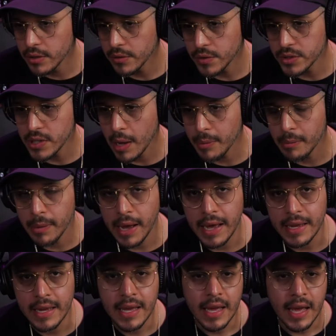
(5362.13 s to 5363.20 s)
for stopping
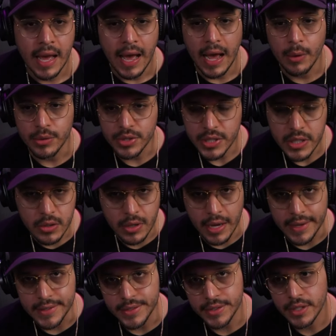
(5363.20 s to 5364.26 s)
by. I will see you
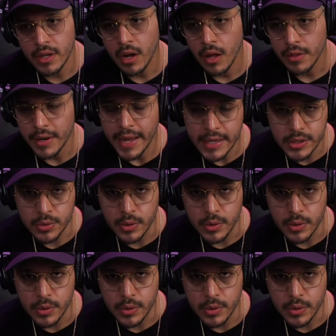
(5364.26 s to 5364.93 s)
guys on the next one.